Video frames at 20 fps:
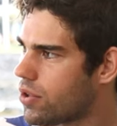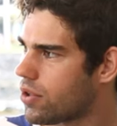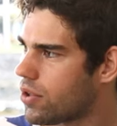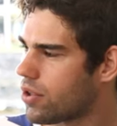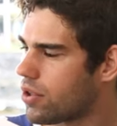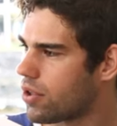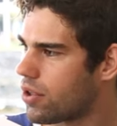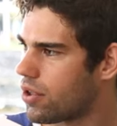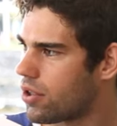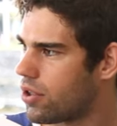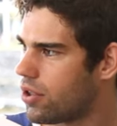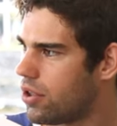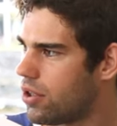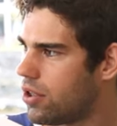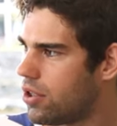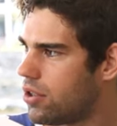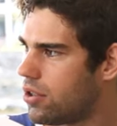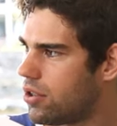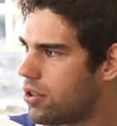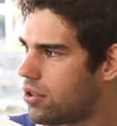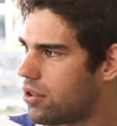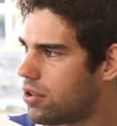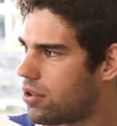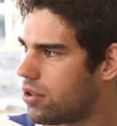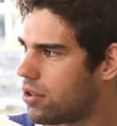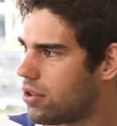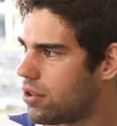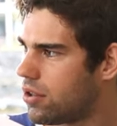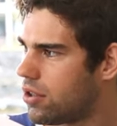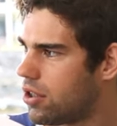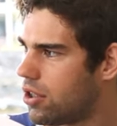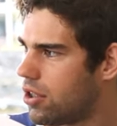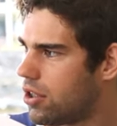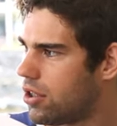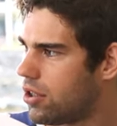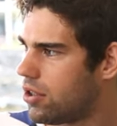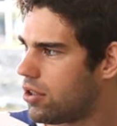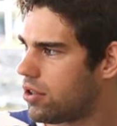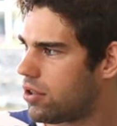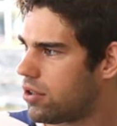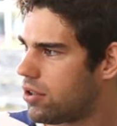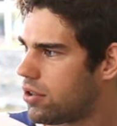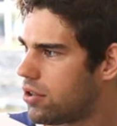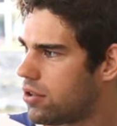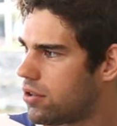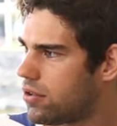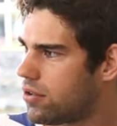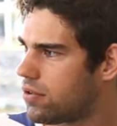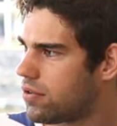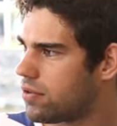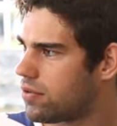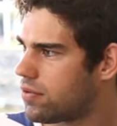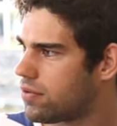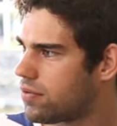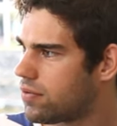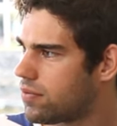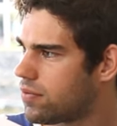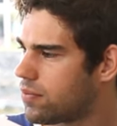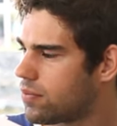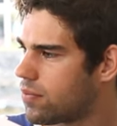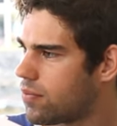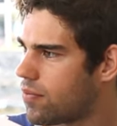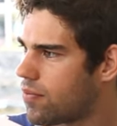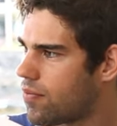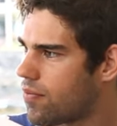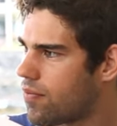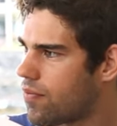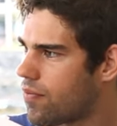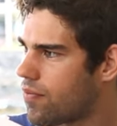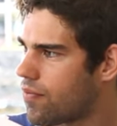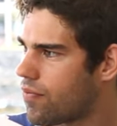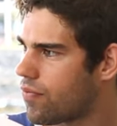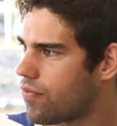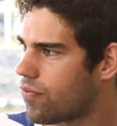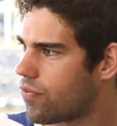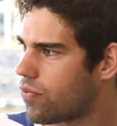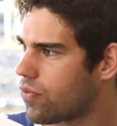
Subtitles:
[no speech]